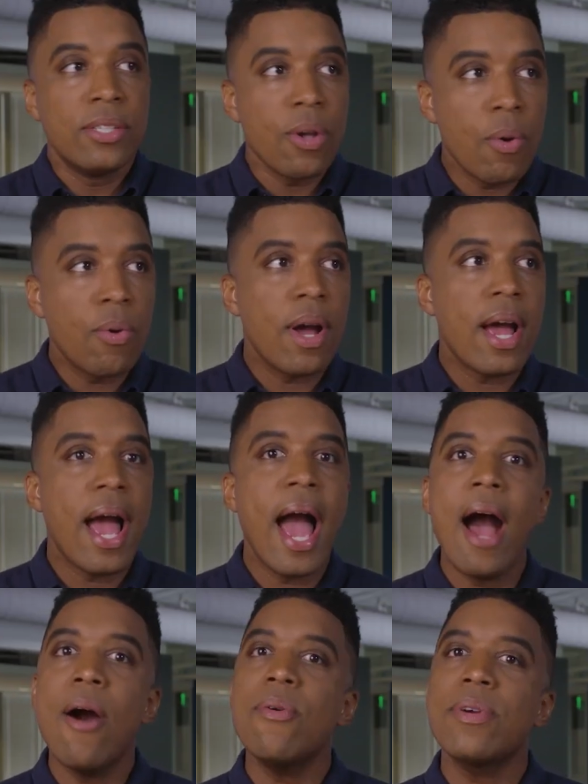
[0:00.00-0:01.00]
So
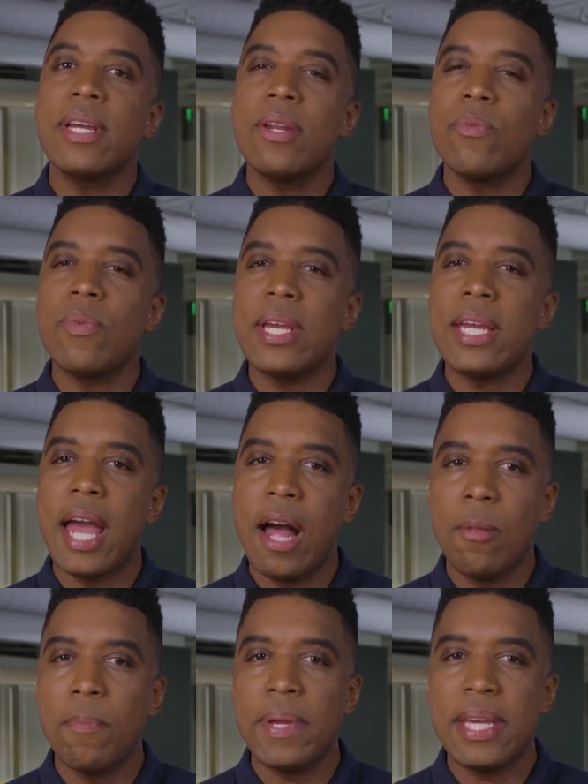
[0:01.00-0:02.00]
how can we
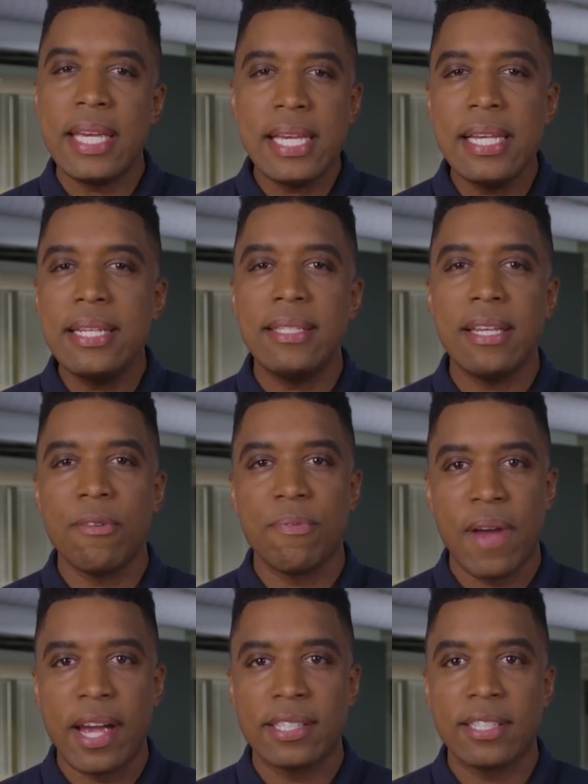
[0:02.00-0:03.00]
help ease the
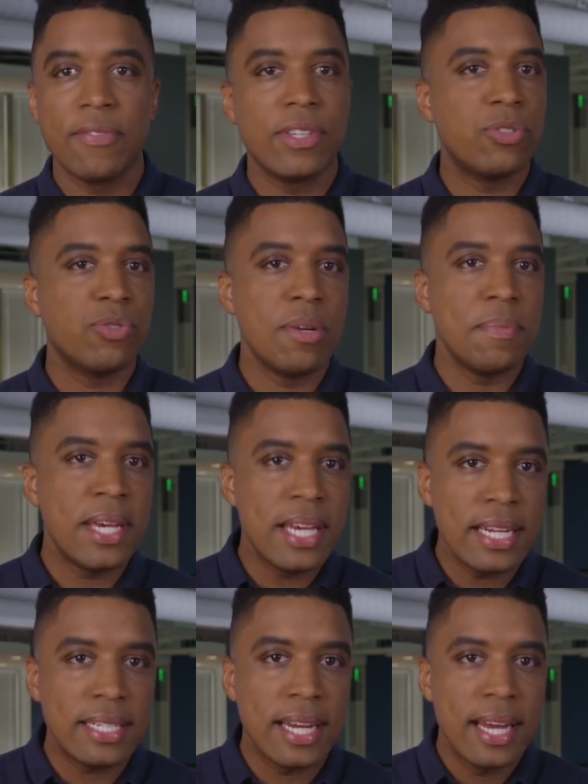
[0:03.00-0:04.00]
effects of extreme
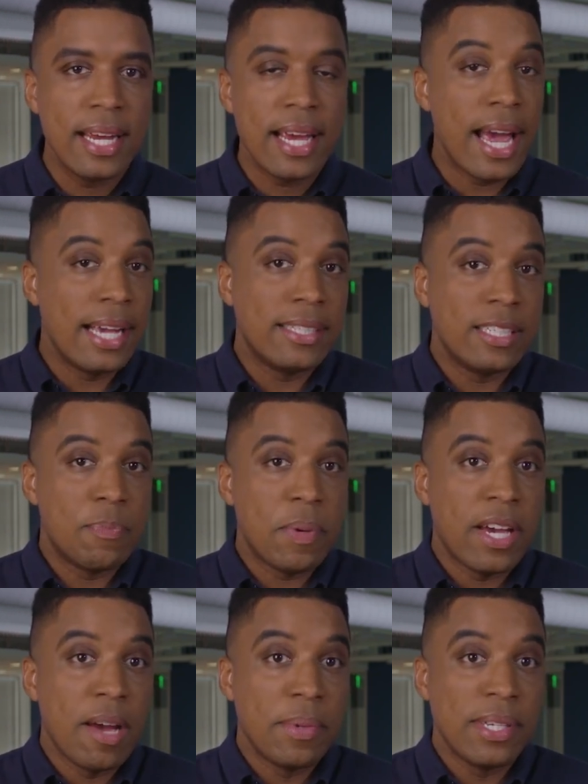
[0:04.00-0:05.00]
heat as it's
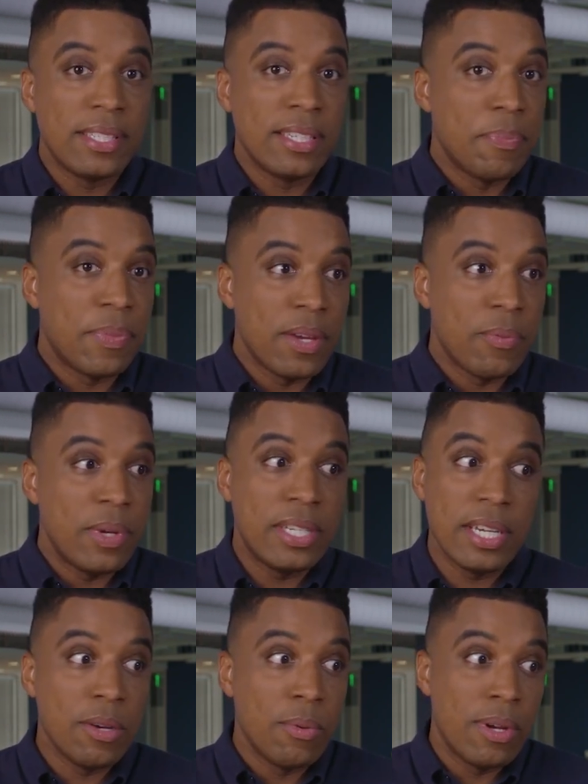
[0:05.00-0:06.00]
becoming something we
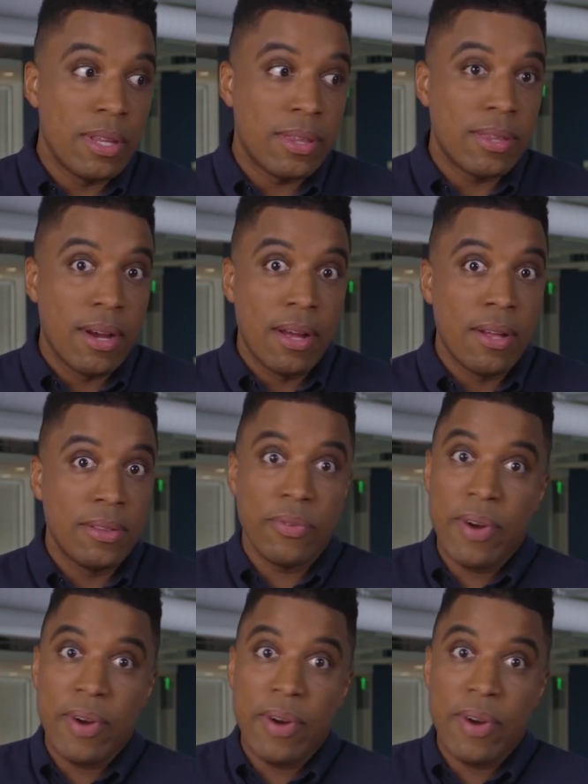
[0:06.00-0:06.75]
deal with on the